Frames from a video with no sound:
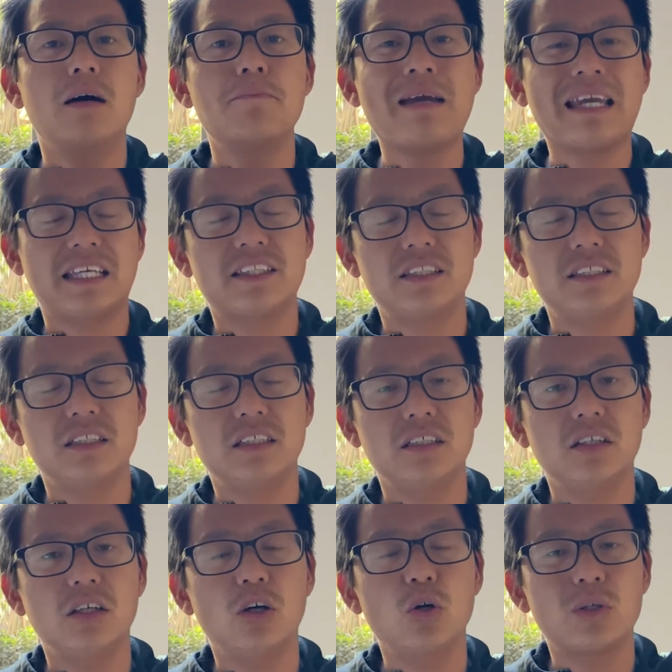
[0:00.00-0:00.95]
make
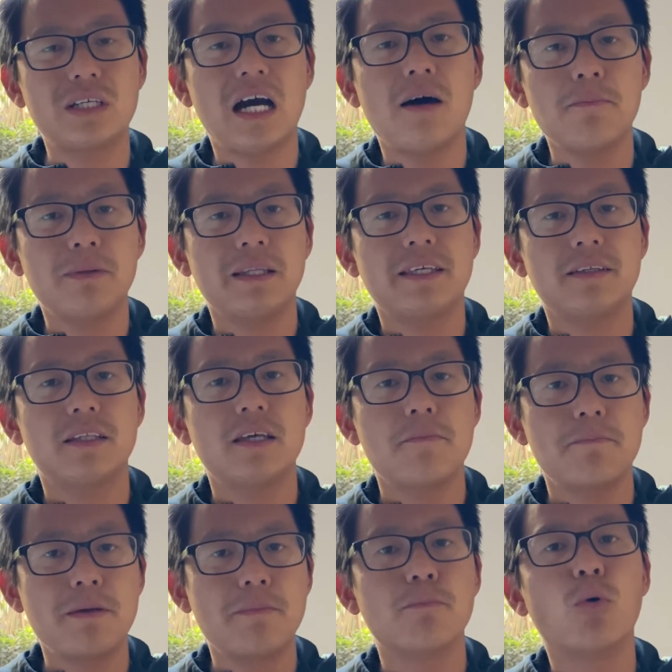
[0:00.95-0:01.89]
the whole company
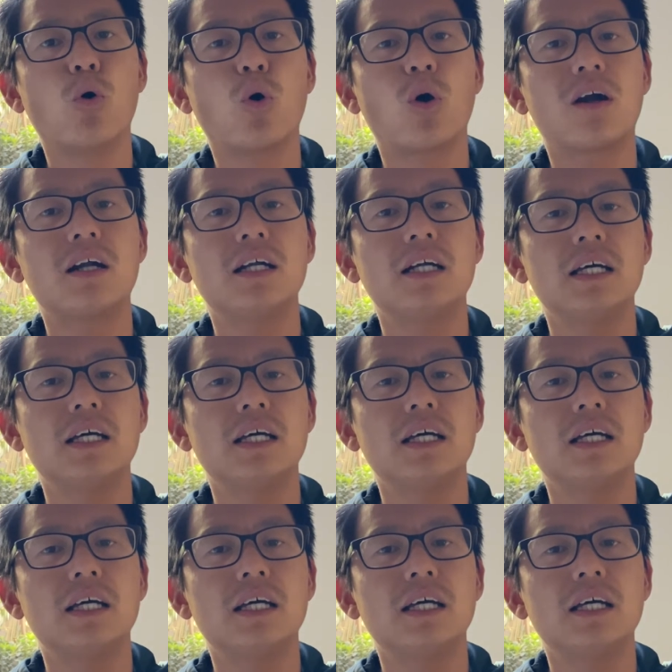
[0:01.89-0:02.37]
be more